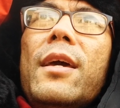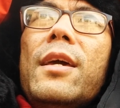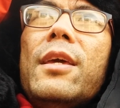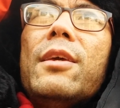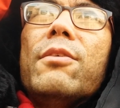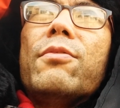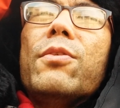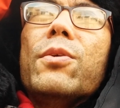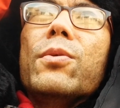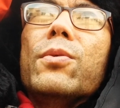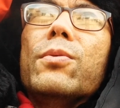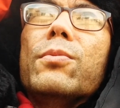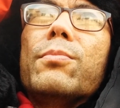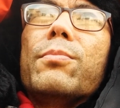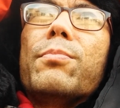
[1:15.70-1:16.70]
if
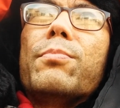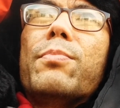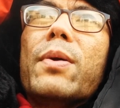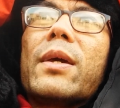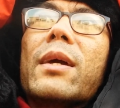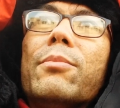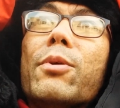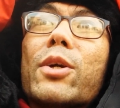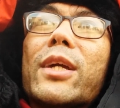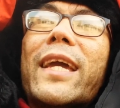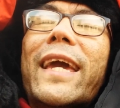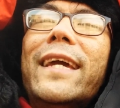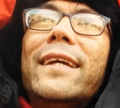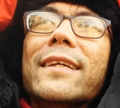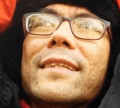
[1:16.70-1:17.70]
you pick up your
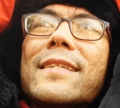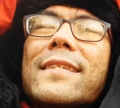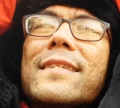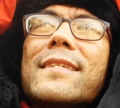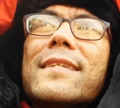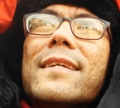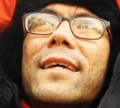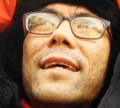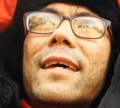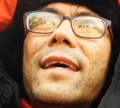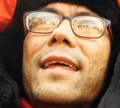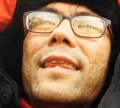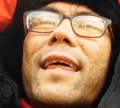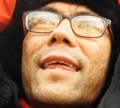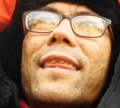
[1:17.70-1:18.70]
cadence,
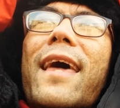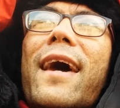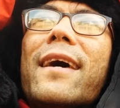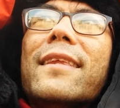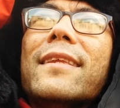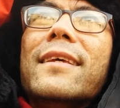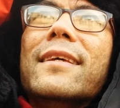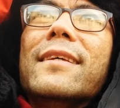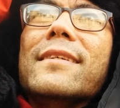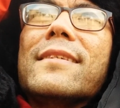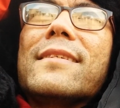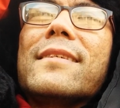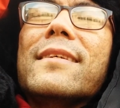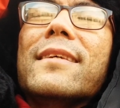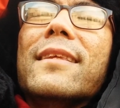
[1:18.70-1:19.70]
that
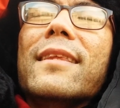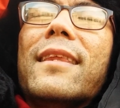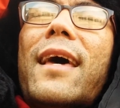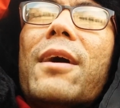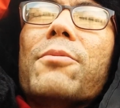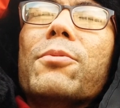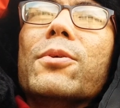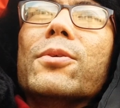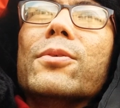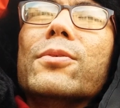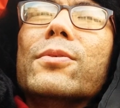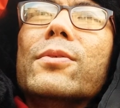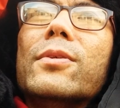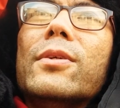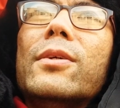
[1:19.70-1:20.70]

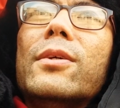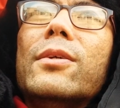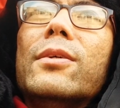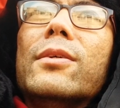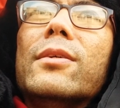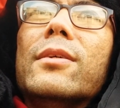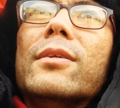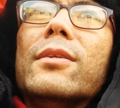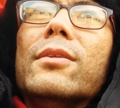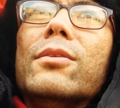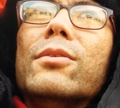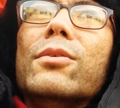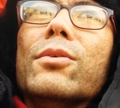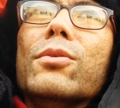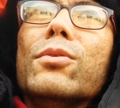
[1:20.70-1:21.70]
will
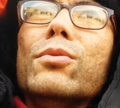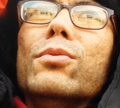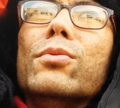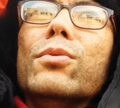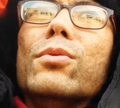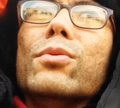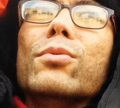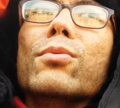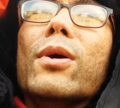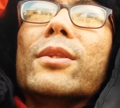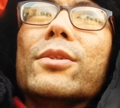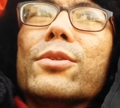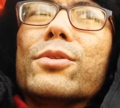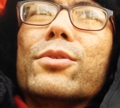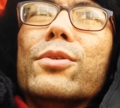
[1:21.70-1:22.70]
do
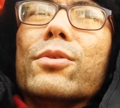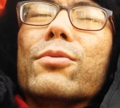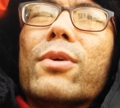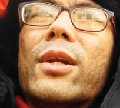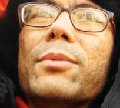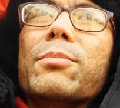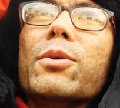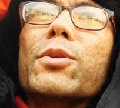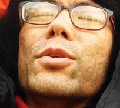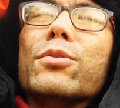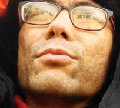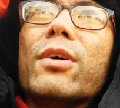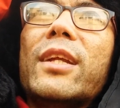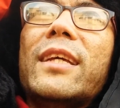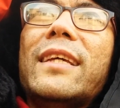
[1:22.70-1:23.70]
wonders to your running, both your
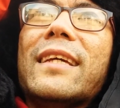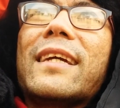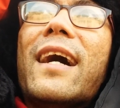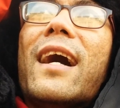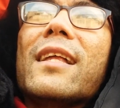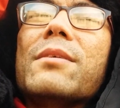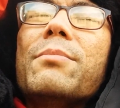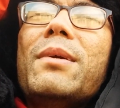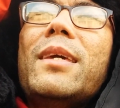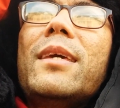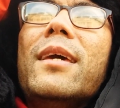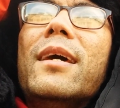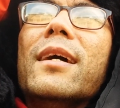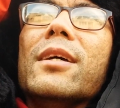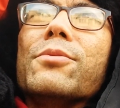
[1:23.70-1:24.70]
running economy
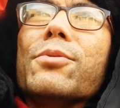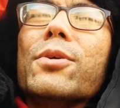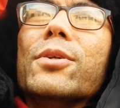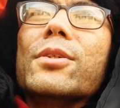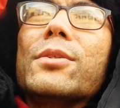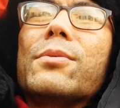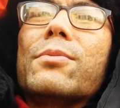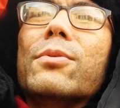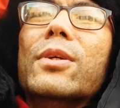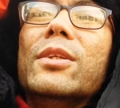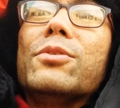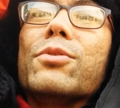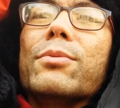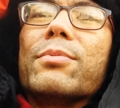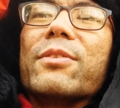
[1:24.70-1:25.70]
as well as
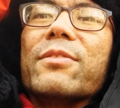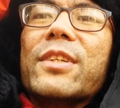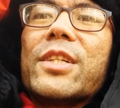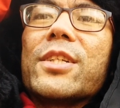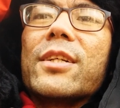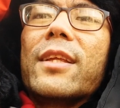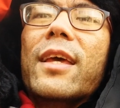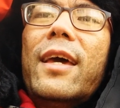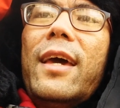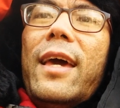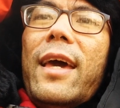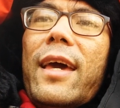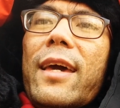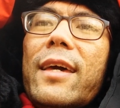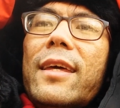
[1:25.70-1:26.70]
injury prevention.
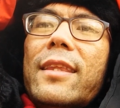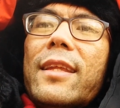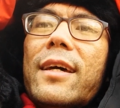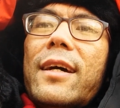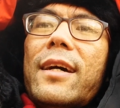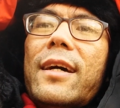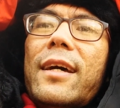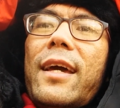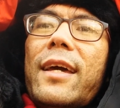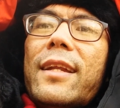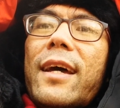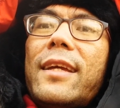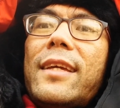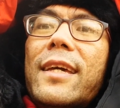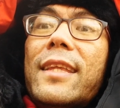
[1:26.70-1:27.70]
And
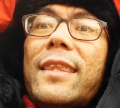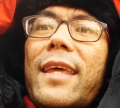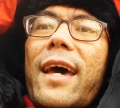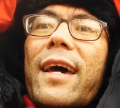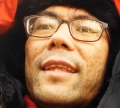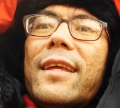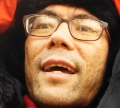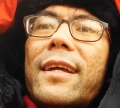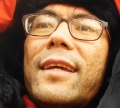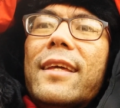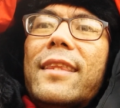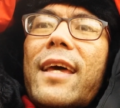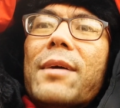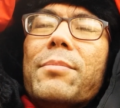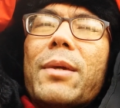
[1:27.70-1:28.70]
I get
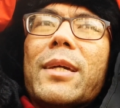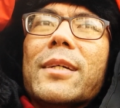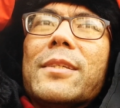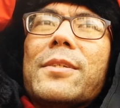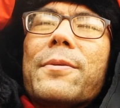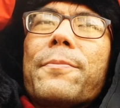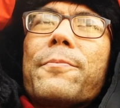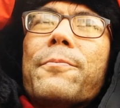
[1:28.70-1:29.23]
that because